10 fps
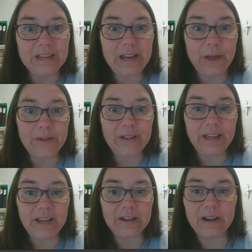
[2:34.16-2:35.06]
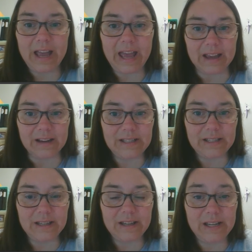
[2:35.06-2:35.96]
Now, the letter X
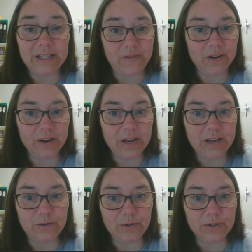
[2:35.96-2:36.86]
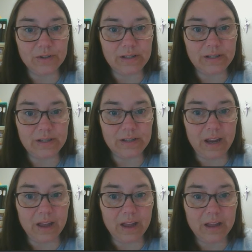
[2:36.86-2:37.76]
is very interesting
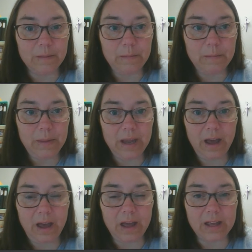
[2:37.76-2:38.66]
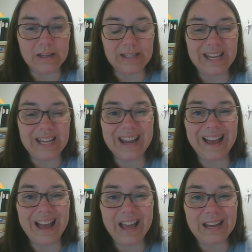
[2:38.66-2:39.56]
because it
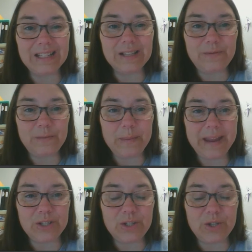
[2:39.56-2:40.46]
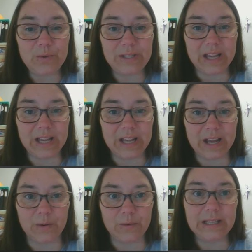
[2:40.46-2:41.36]
kind of makes two
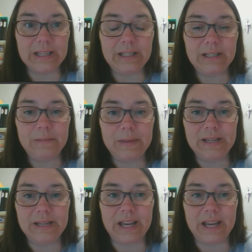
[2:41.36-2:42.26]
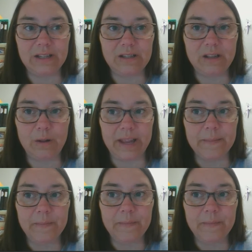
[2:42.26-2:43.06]
sounds. Listen to me say it slowly.